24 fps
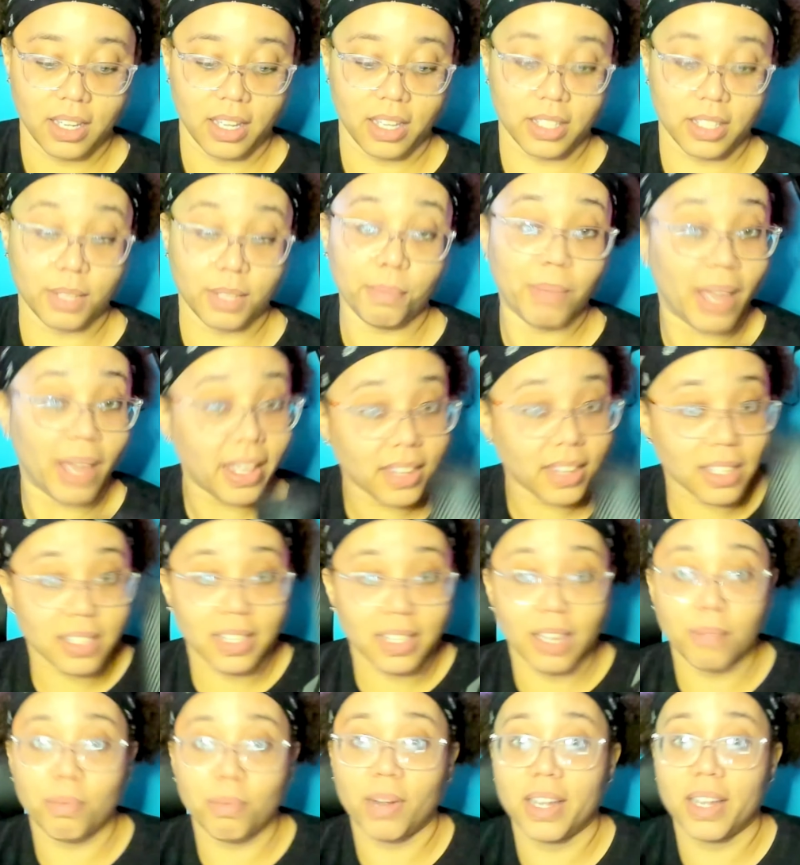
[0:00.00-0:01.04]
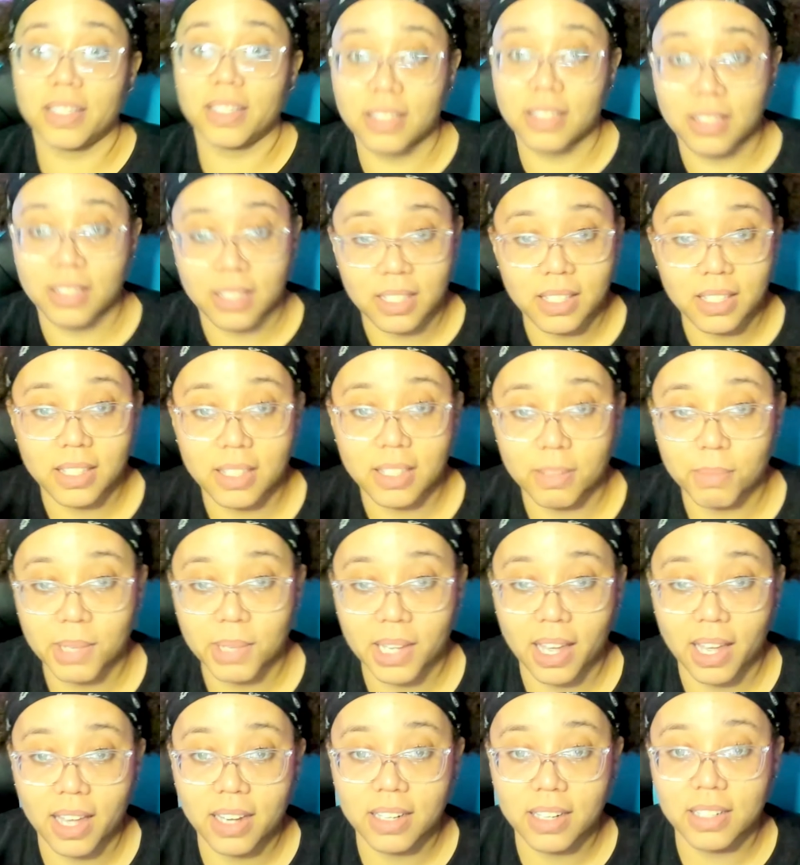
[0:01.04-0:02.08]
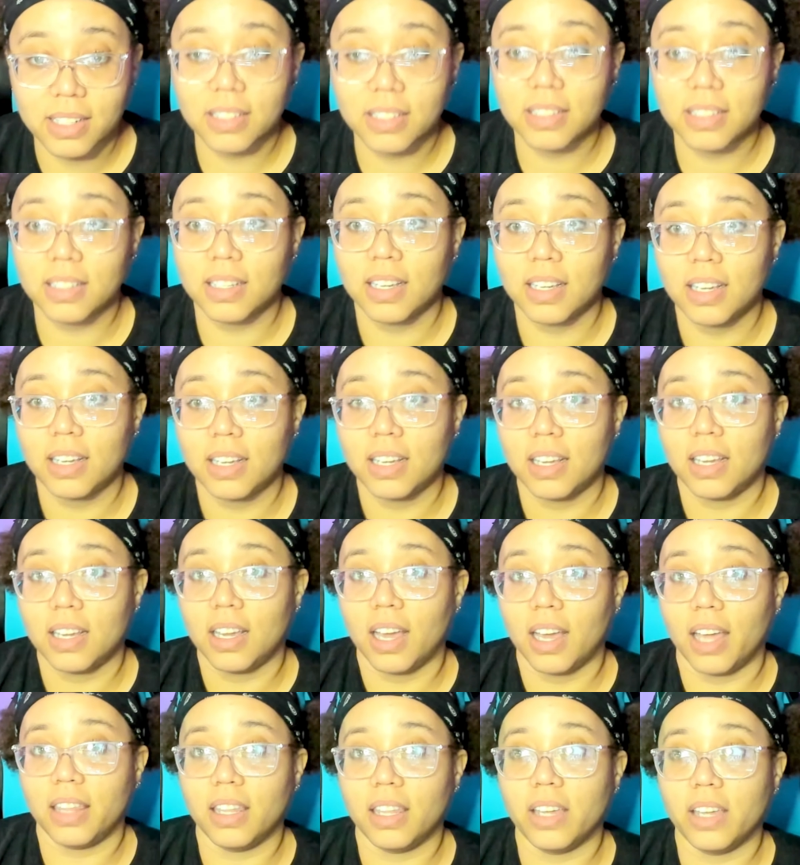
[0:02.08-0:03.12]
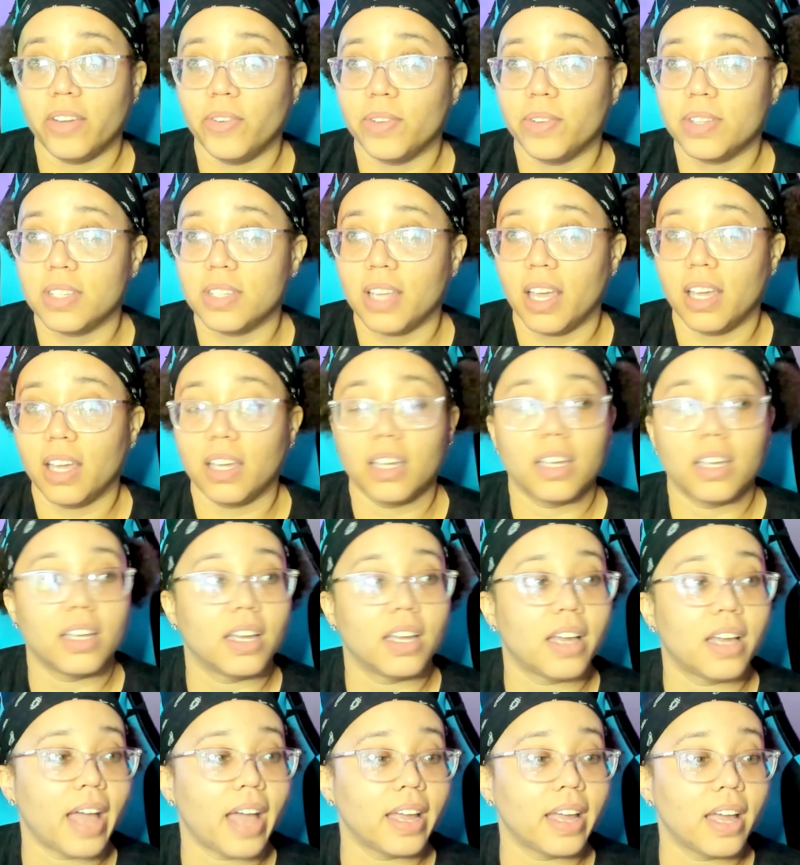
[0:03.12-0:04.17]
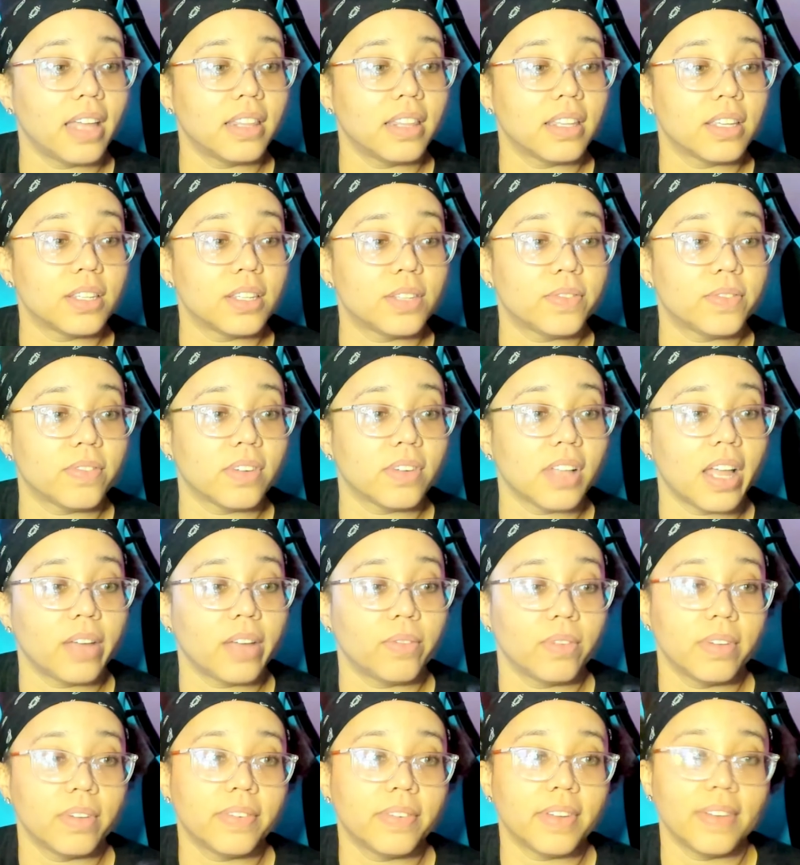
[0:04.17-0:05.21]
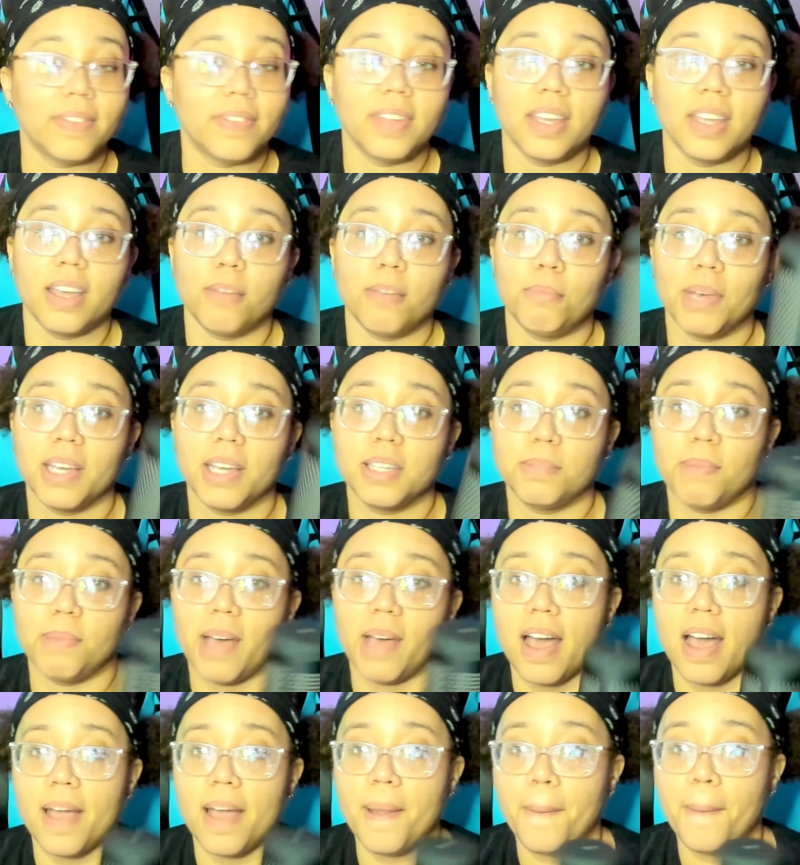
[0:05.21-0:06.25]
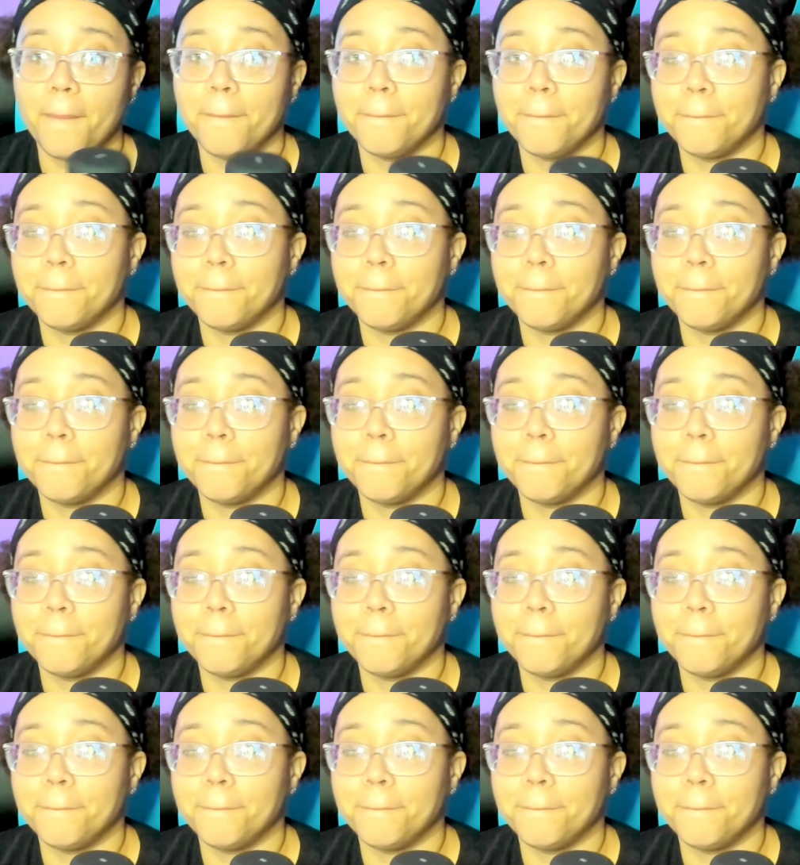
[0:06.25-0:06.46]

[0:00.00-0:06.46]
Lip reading: It's about the same price as this, to be honest. I think it was like, I got this for like 150 at Best Buy,